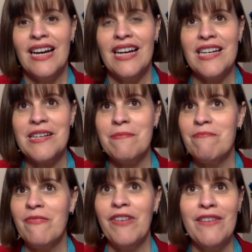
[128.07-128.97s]

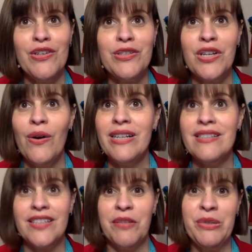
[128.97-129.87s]
5 years ago, I
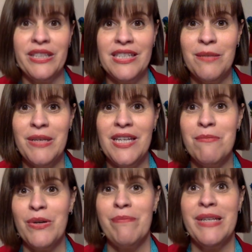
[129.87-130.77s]
stumbled into being
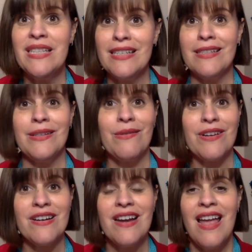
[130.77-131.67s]
a business
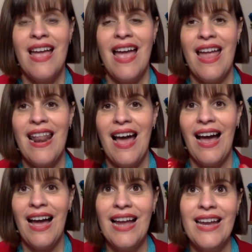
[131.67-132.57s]
owner, and
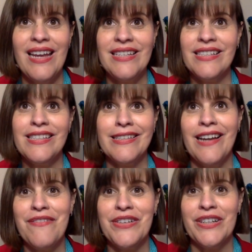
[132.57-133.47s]
I
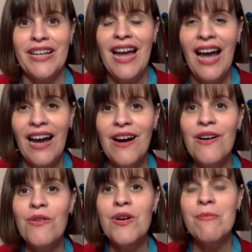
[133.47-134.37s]
discovered
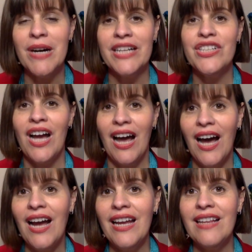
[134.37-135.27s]
how much
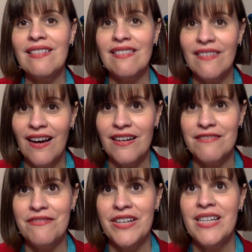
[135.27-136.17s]
I
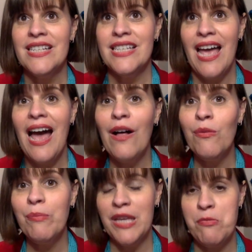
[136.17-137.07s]
love to
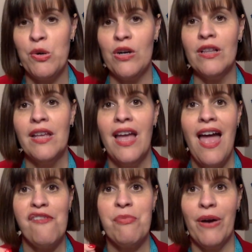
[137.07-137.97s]
help people
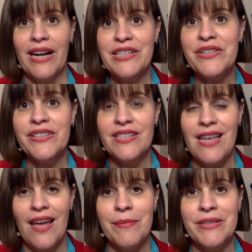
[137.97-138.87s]
have practical
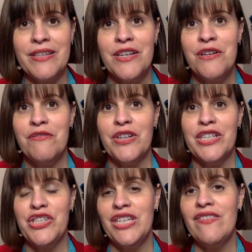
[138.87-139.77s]
steps for
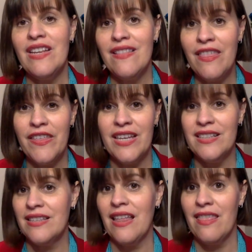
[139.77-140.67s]
achieving the
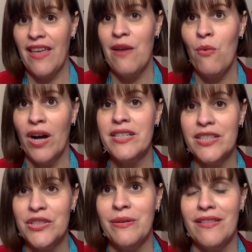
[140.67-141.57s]
things that they want
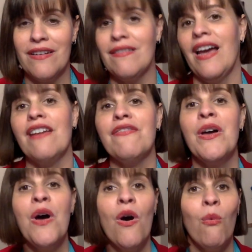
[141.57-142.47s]
to do in their life,
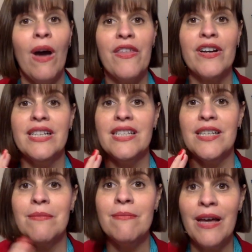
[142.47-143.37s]
whether it's
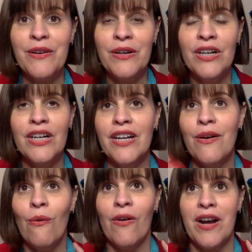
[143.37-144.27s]
in
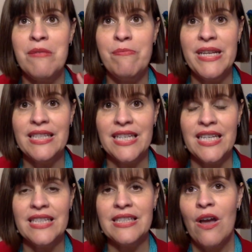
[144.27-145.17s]
motherhood or in
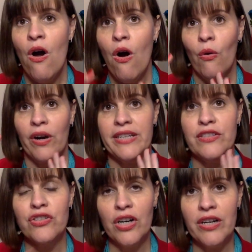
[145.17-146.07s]
business or
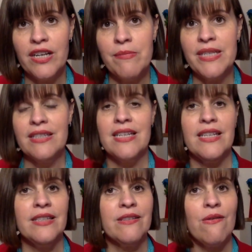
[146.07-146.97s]
in starting a
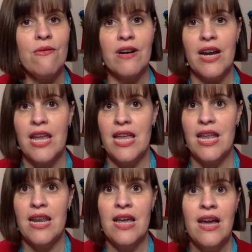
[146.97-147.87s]
business or
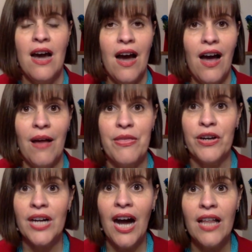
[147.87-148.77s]
in
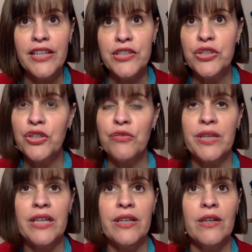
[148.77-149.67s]
their college
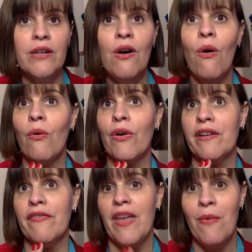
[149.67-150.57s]
career,
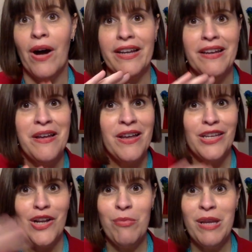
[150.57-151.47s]
or if they want
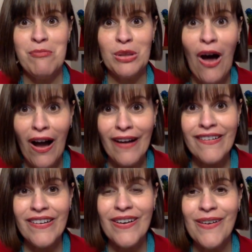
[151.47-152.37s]
to, be a
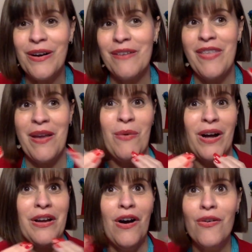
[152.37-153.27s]
blogger, or if they
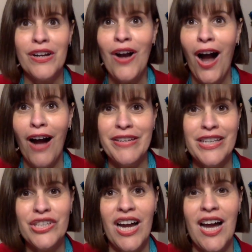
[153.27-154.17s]
want to own a
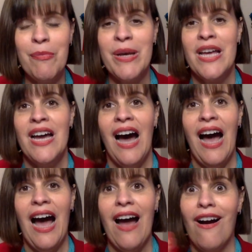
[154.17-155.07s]
coffee shop
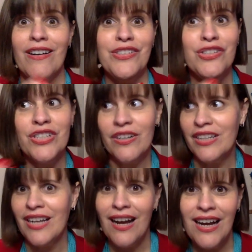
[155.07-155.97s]
or
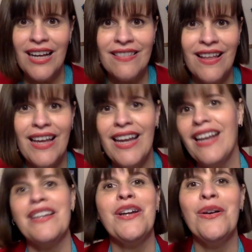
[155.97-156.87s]
start an
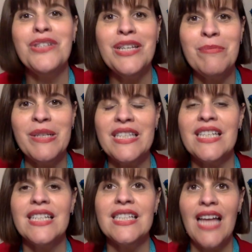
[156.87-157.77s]
online coaching
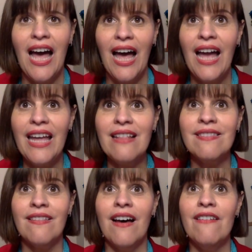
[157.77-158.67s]
business. I
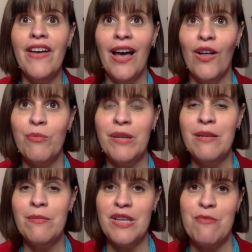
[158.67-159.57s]
love
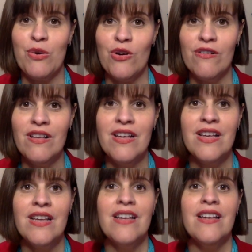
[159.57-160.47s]
helping people
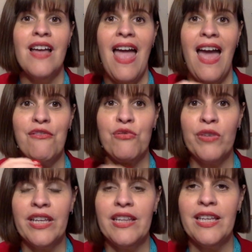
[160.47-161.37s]
have
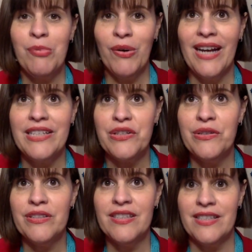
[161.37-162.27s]
really
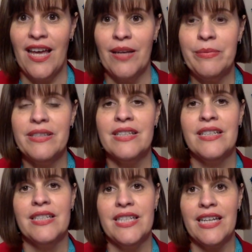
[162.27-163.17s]
practical steps
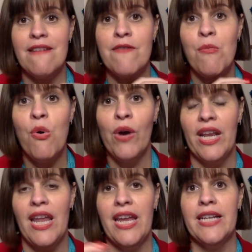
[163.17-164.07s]
to get from
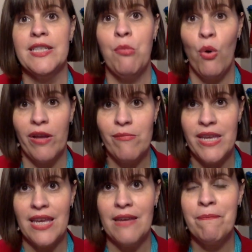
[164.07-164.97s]
point A to point
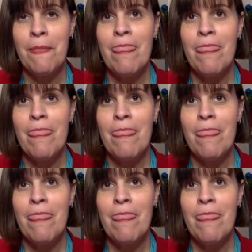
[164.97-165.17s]
B.